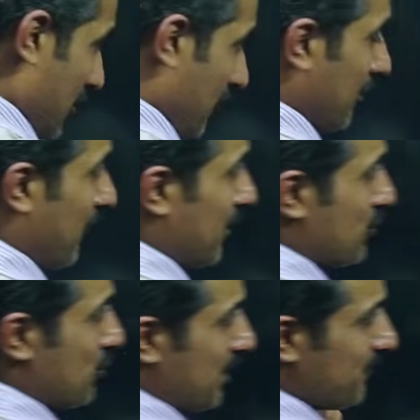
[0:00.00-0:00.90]
of the
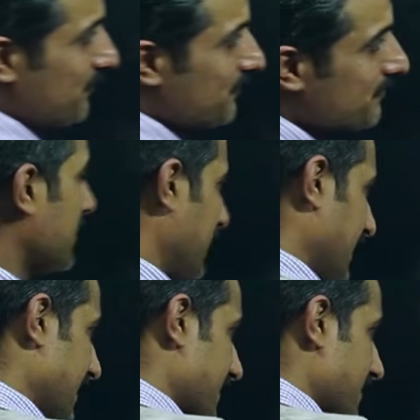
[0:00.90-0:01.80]
function
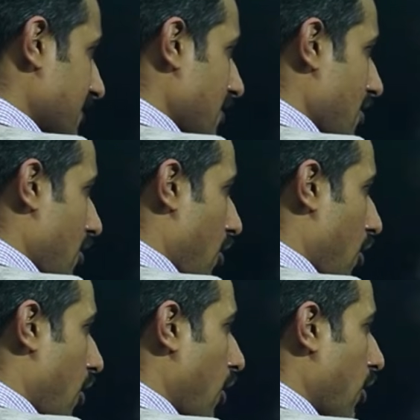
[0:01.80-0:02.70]
is
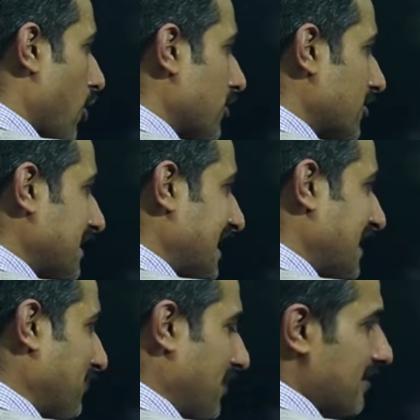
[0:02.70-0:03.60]
all real
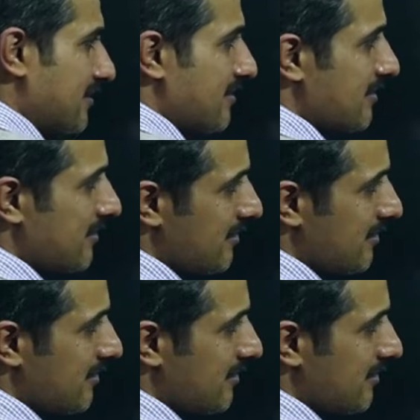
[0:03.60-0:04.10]
numbers